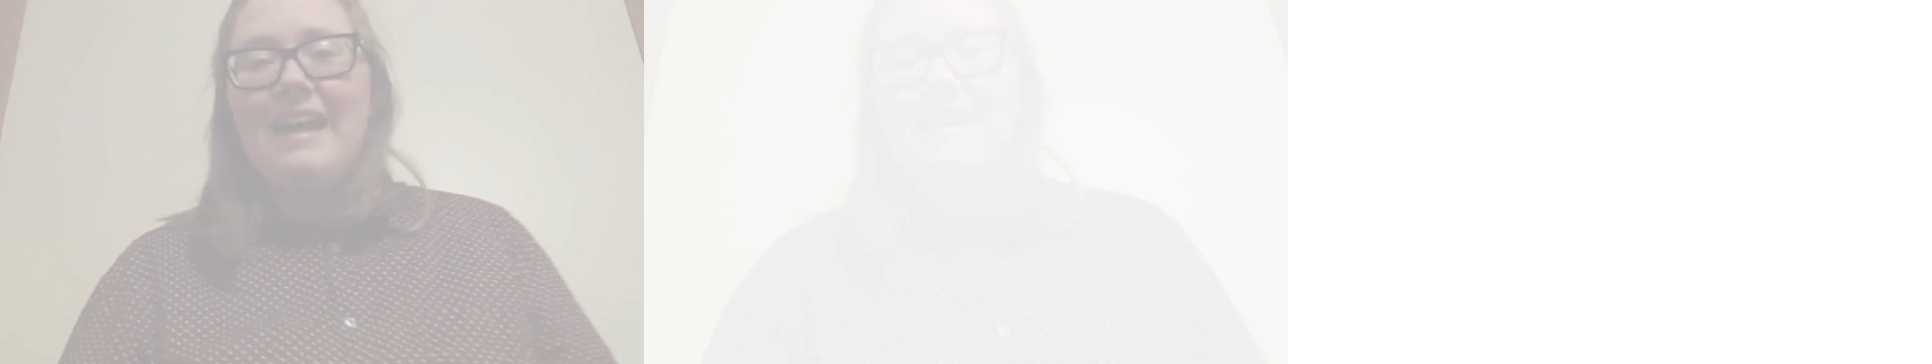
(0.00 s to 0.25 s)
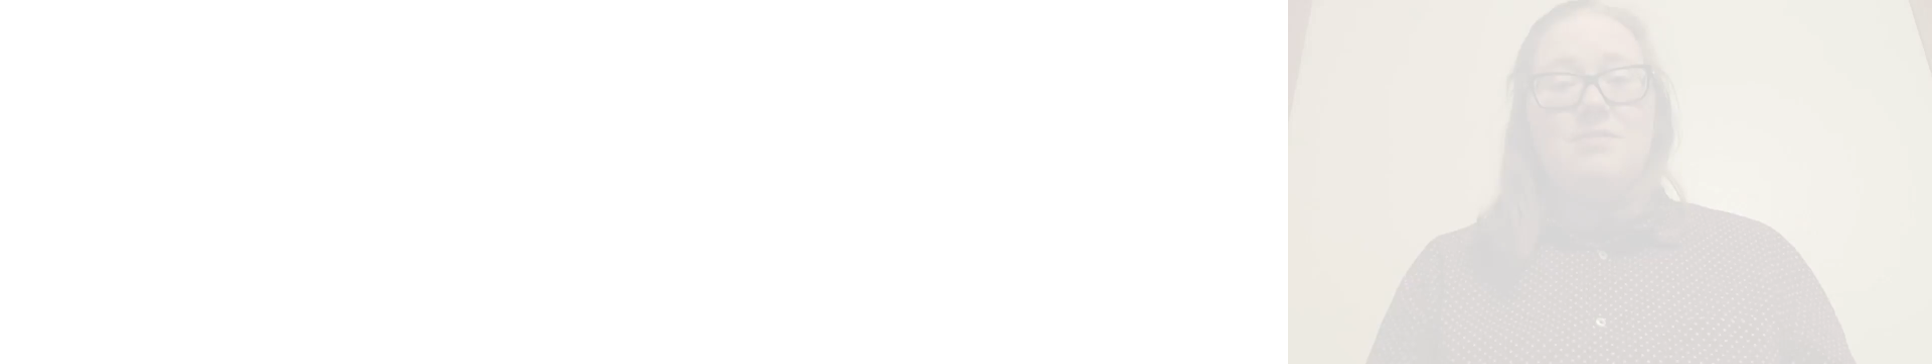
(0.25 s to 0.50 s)
in the
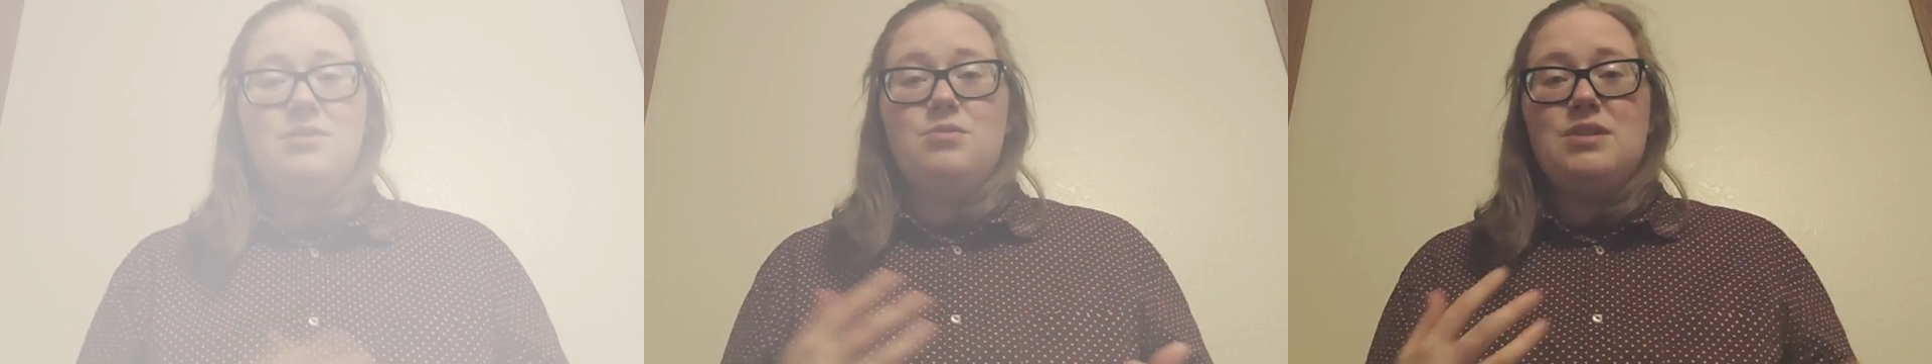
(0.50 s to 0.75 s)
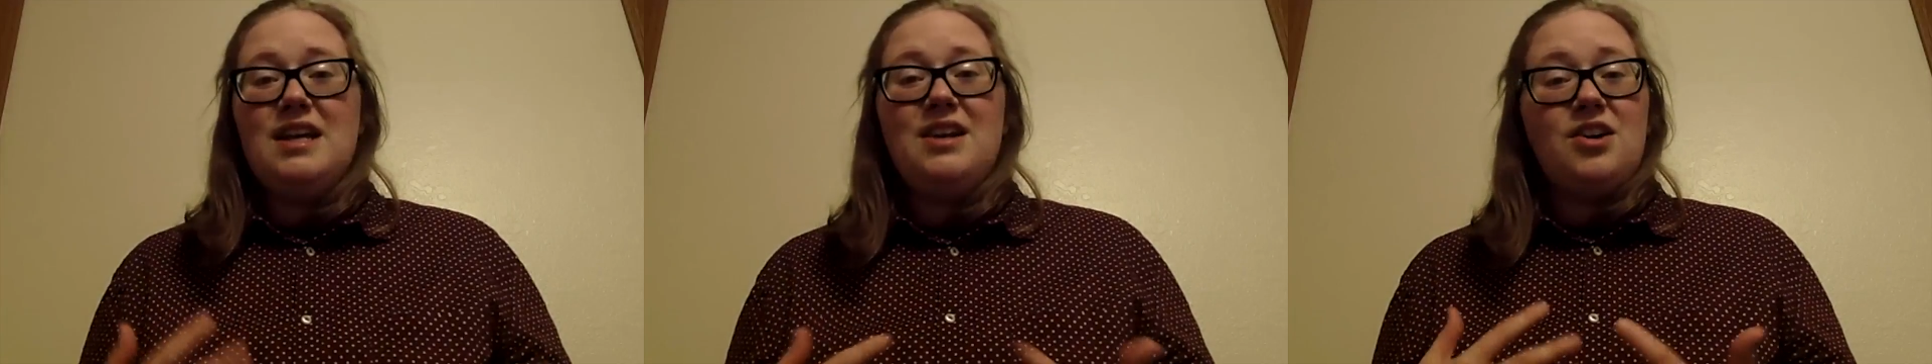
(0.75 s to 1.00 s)
rank of
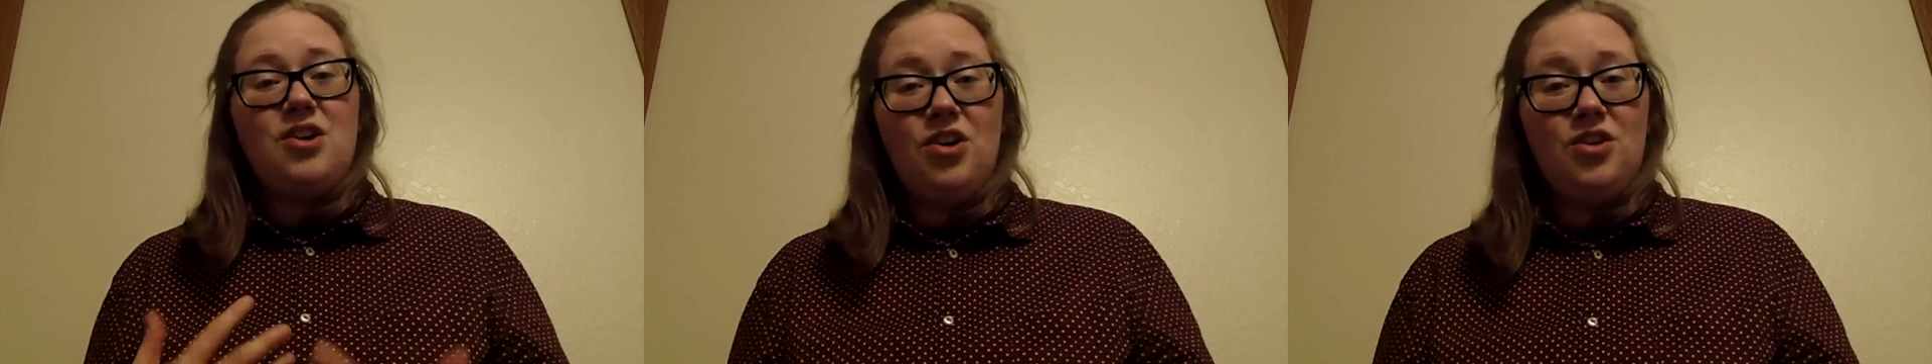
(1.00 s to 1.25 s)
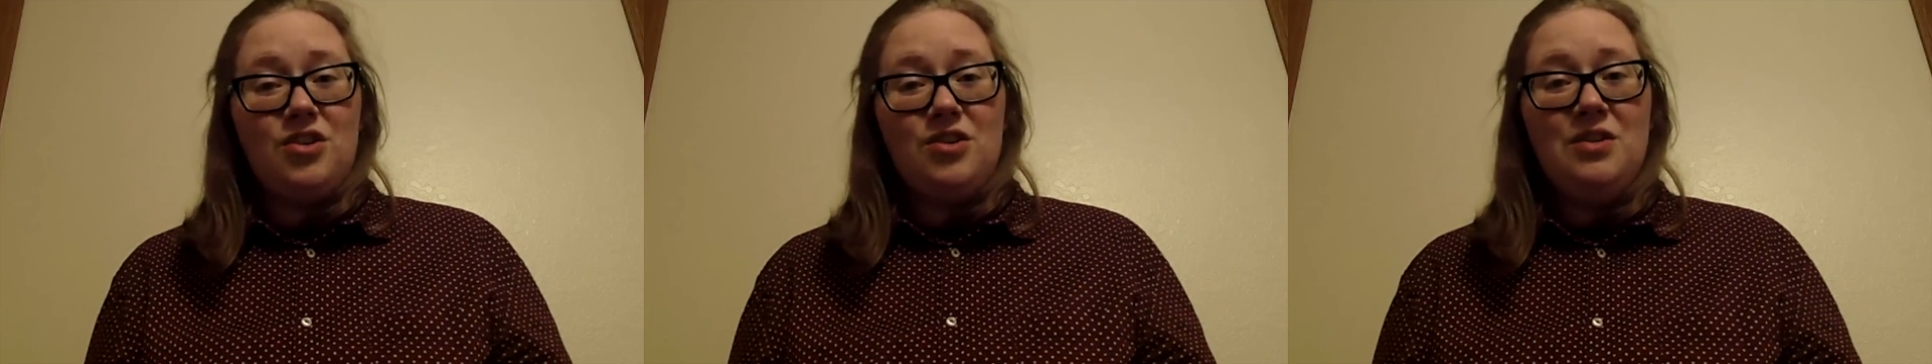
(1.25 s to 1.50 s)
lieutenant
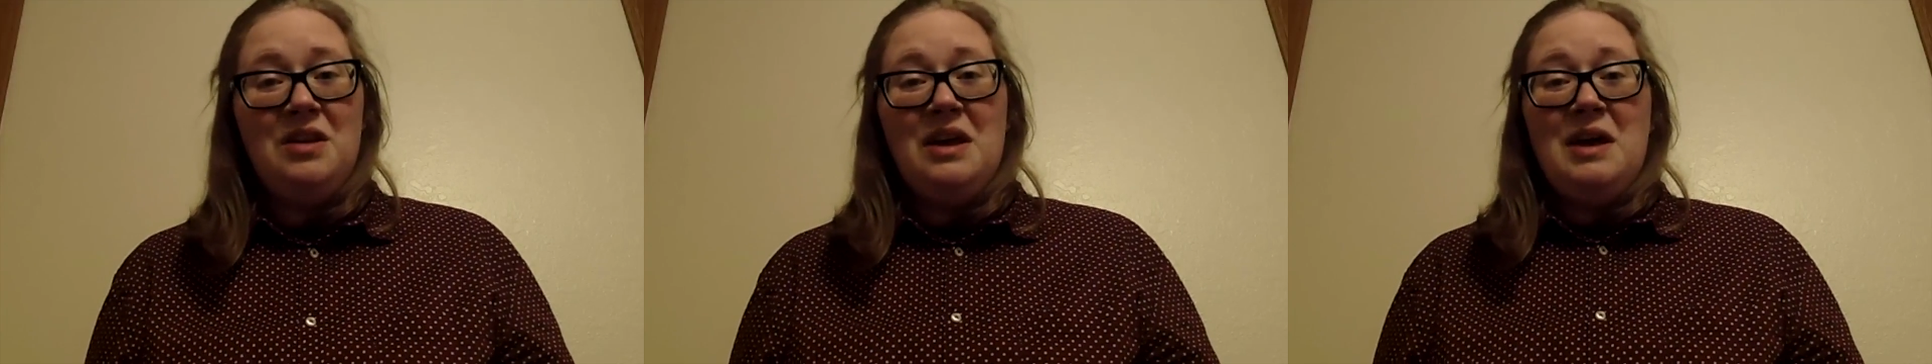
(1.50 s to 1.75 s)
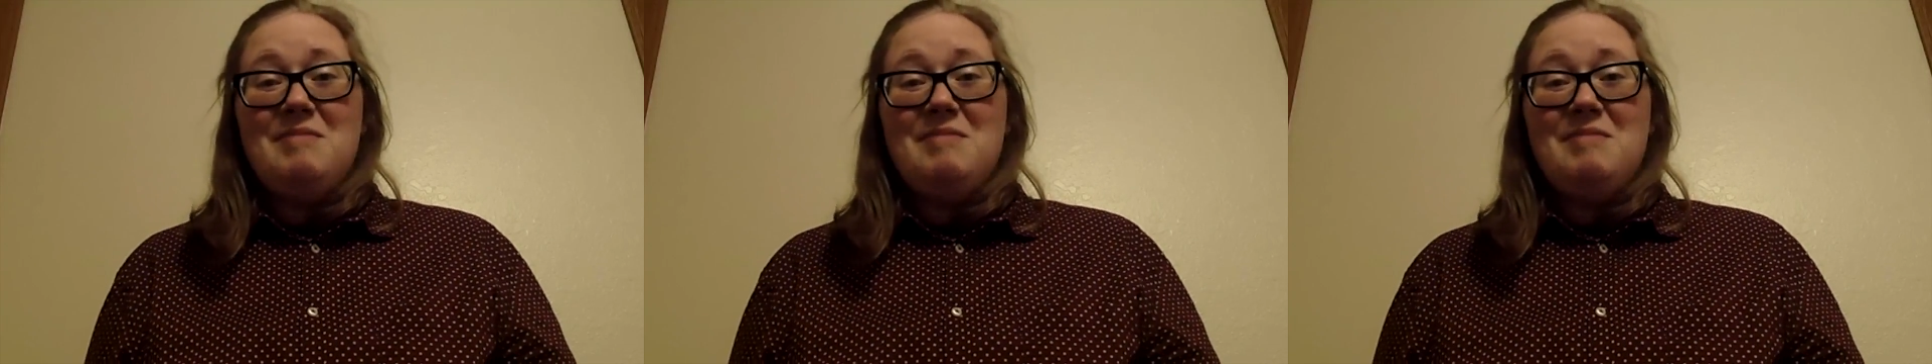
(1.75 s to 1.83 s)
colonel,